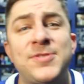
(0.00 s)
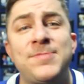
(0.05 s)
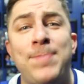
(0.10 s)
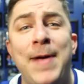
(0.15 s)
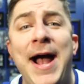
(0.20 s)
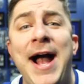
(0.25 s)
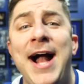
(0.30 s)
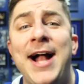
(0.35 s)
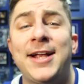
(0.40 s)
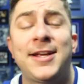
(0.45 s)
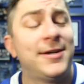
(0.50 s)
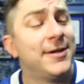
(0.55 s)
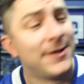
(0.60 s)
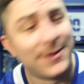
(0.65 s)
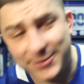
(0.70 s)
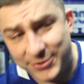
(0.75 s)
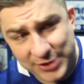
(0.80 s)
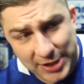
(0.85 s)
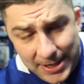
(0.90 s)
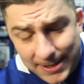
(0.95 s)
was back,
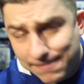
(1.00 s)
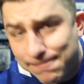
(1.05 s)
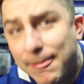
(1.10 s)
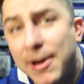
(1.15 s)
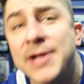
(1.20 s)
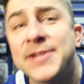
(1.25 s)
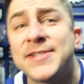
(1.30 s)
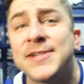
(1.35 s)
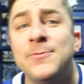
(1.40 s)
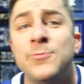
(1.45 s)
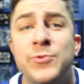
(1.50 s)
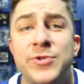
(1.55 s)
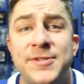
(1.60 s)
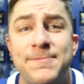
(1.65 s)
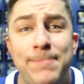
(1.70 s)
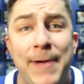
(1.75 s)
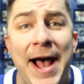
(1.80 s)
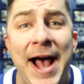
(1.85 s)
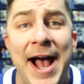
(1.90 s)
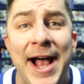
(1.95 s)
Jake Muzzin was
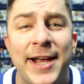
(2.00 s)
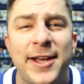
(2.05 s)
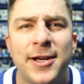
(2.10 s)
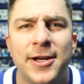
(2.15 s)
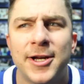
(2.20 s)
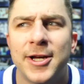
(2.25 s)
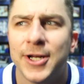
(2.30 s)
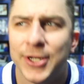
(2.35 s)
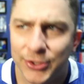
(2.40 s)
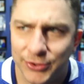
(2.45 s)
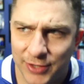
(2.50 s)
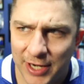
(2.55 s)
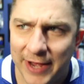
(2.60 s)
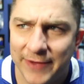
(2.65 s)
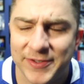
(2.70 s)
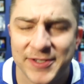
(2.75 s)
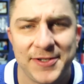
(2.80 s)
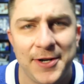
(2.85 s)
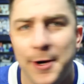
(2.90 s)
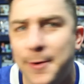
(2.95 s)
back,
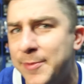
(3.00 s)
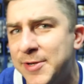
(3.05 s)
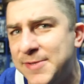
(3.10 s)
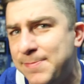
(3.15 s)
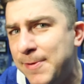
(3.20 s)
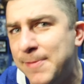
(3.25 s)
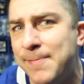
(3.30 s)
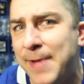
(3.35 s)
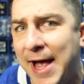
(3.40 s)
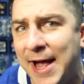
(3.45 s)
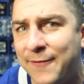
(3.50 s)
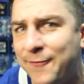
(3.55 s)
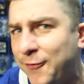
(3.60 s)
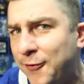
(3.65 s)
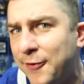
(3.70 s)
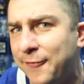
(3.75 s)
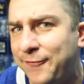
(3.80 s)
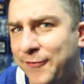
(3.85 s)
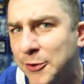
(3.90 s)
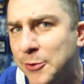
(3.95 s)
Travis Dermott's been back
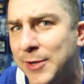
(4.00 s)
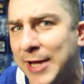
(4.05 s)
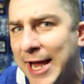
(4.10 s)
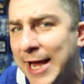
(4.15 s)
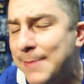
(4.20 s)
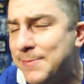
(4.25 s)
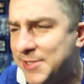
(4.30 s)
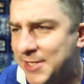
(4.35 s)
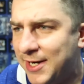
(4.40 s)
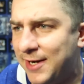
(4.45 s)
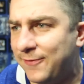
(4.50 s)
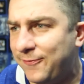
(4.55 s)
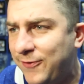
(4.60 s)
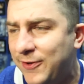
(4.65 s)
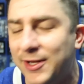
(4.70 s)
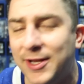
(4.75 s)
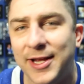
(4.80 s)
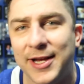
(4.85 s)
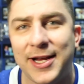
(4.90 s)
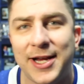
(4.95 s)
for a few games, and I
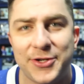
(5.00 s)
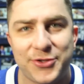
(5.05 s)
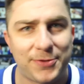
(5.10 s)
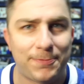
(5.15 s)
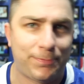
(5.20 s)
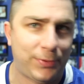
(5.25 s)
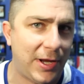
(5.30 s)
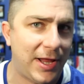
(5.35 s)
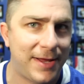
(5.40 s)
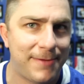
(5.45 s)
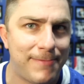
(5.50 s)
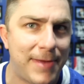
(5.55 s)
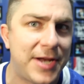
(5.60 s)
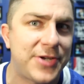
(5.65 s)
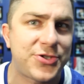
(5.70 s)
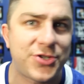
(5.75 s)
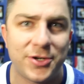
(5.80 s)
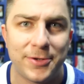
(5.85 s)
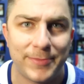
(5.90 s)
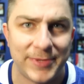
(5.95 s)
feel like I should probably
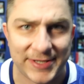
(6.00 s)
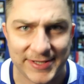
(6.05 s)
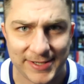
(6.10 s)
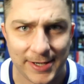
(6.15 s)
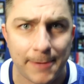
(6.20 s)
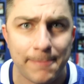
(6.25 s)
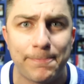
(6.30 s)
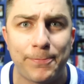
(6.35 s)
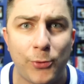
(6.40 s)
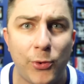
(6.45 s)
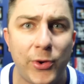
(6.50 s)
mention him at some